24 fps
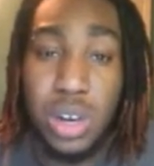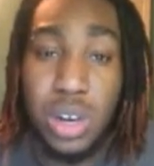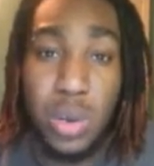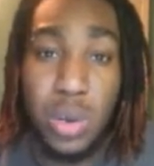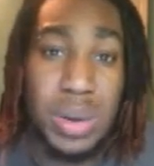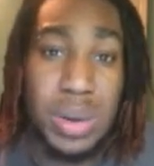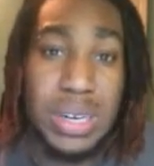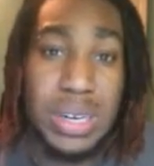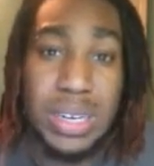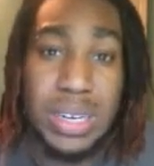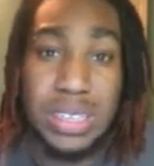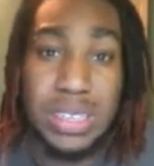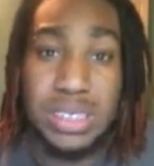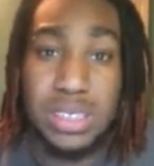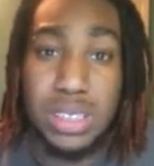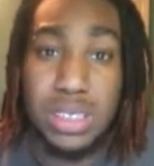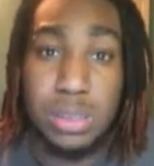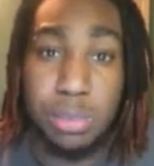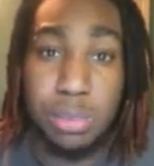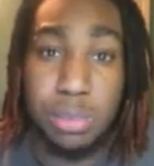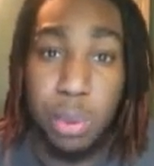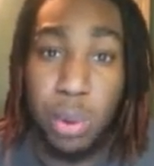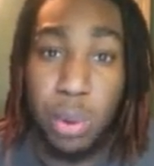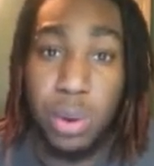really doesn't
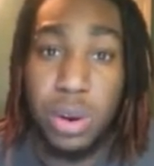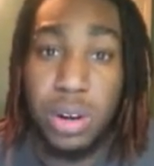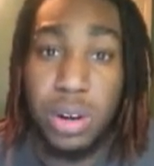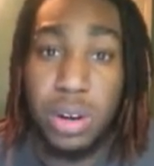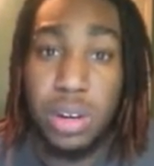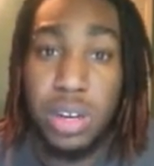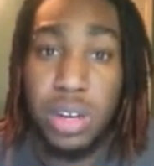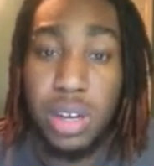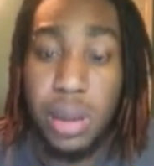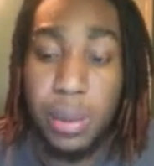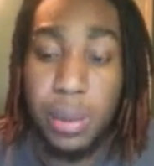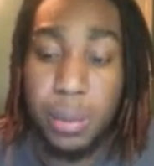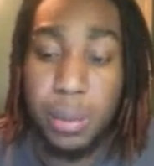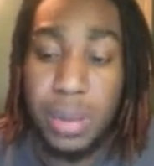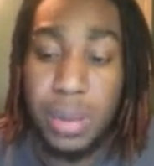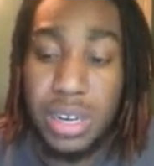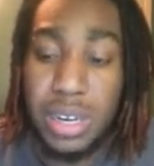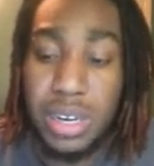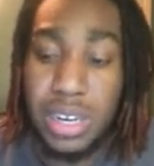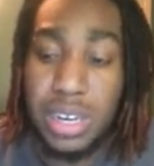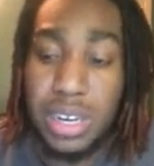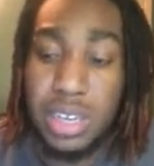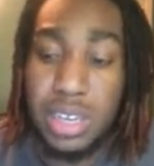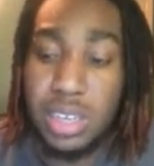support
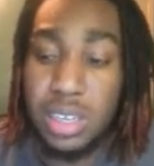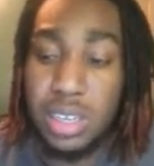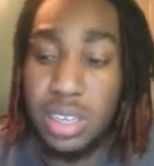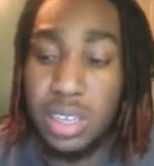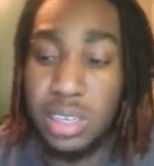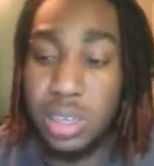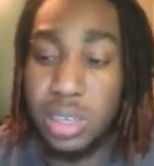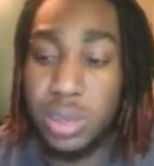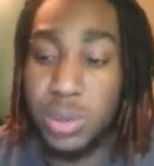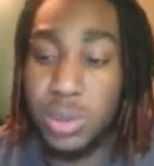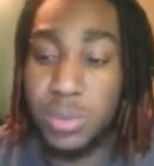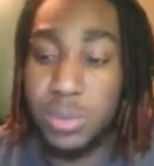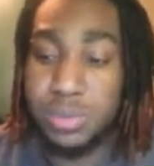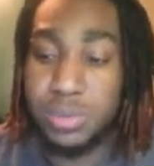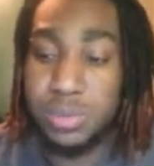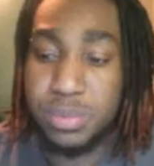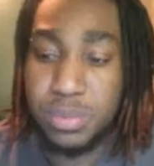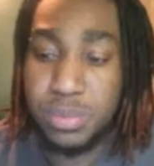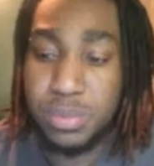many, you know,